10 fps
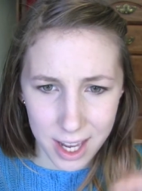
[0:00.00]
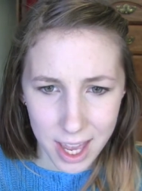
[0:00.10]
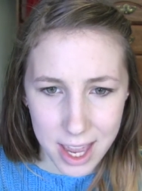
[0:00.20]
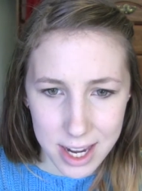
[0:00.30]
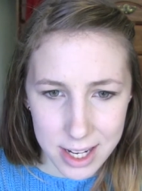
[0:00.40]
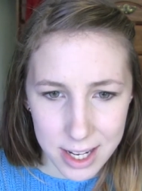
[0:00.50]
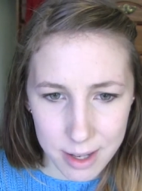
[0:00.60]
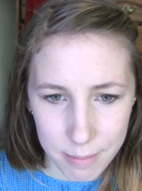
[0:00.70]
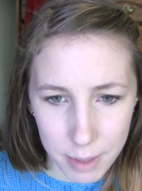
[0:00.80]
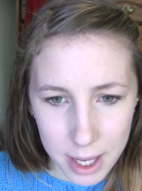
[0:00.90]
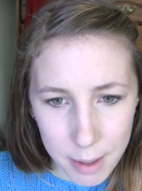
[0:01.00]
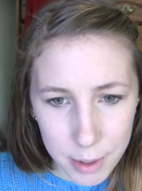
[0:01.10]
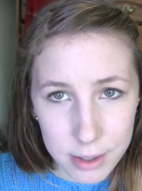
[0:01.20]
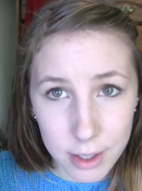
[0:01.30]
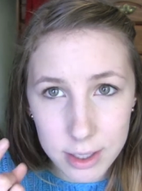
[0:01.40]
And my
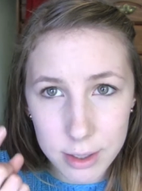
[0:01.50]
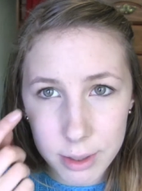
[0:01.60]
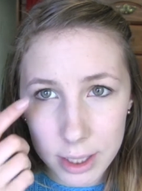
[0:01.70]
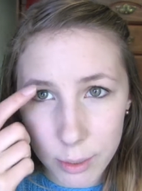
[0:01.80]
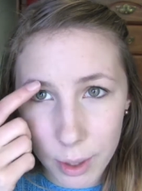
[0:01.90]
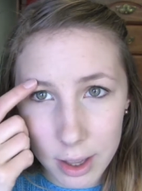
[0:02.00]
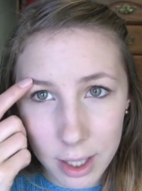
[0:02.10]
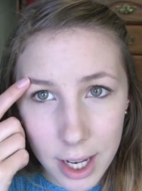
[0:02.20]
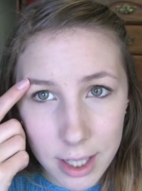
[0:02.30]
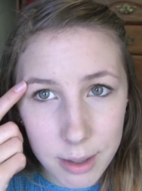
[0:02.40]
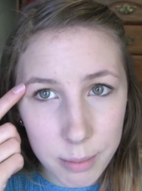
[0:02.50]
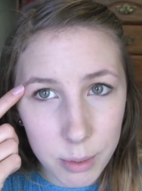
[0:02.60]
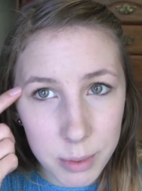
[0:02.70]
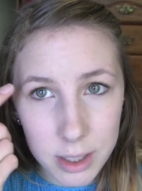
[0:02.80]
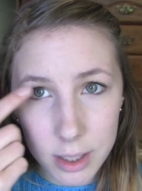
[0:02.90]
eyebrows are actually really quite light at the
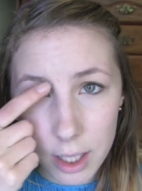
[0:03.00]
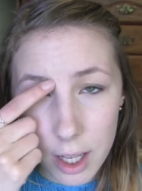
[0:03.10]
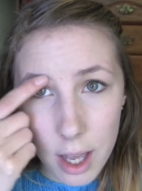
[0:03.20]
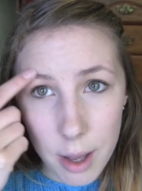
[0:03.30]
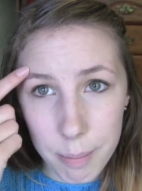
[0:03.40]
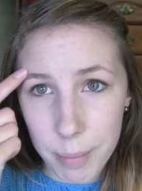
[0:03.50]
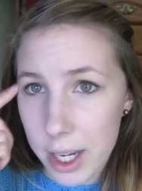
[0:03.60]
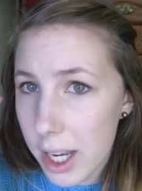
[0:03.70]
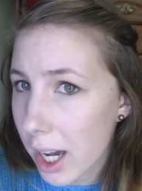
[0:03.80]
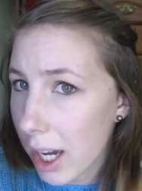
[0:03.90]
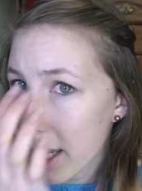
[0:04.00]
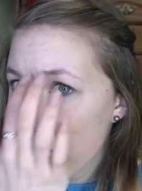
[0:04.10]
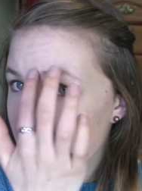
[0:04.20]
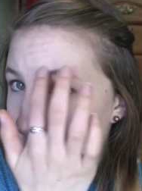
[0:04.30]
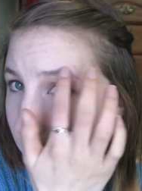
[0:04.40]
moment, but I
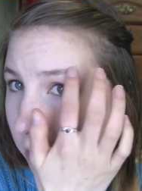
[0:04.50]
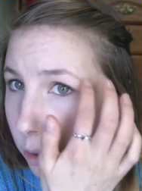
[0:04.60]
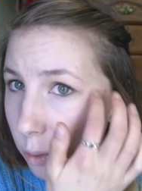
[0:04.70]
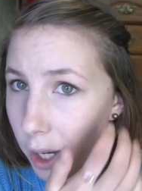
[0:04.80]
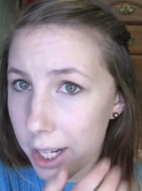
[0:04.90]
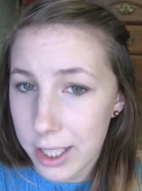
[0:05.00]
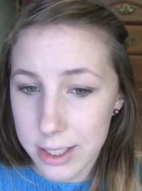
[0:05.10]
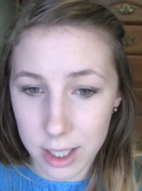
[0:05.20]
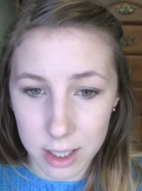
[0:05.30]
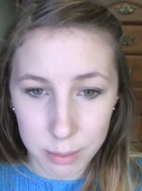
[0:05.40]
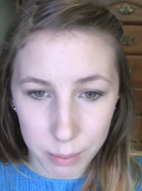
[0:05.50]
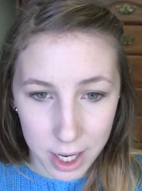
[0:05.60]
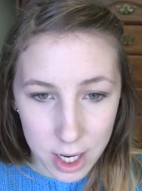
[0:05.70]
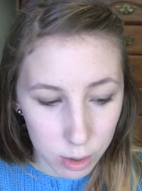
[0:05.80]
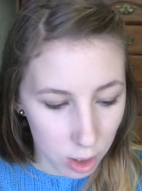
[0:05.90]
like quite a dark
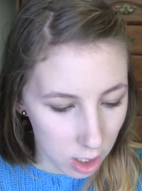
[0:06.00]
brow.